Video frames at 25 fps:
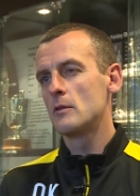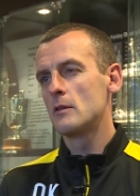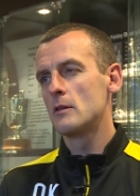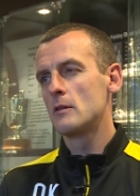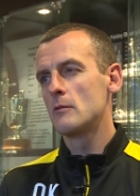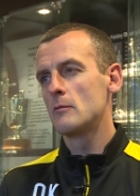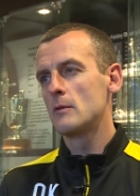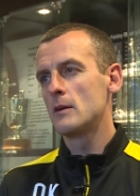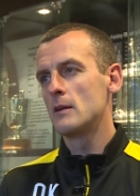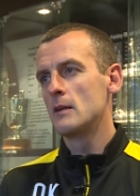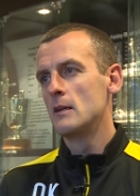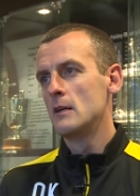
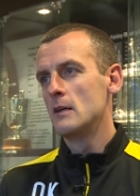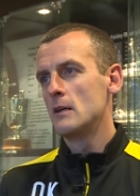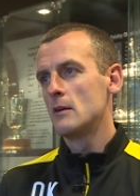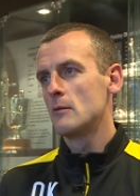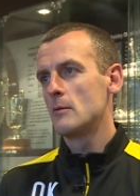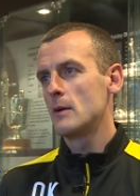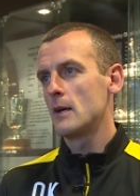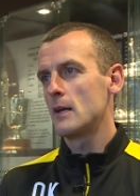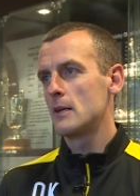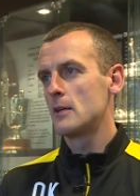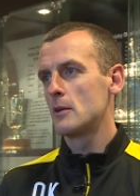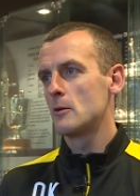we
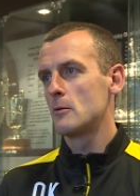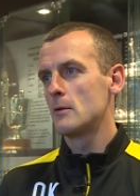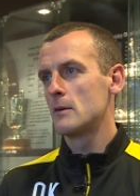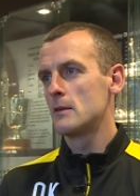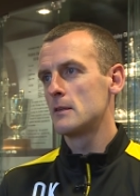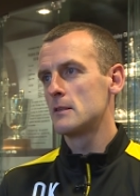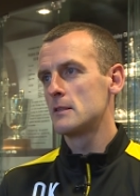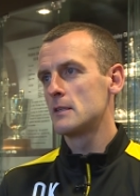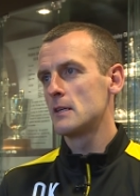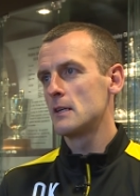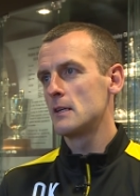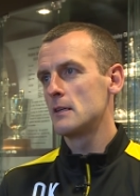had to go in
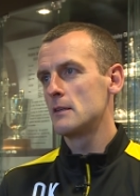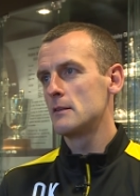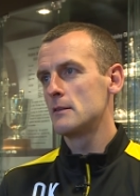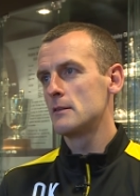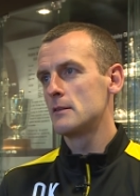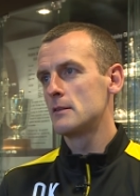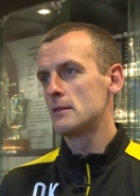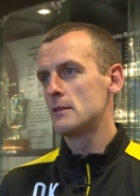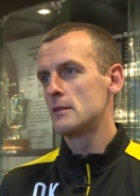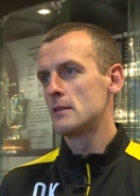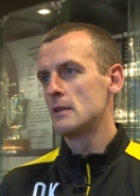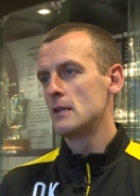and
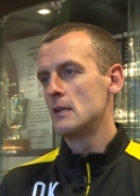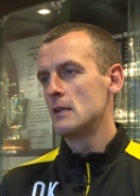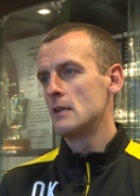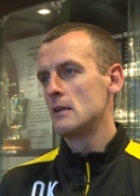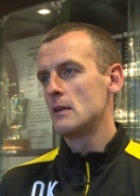change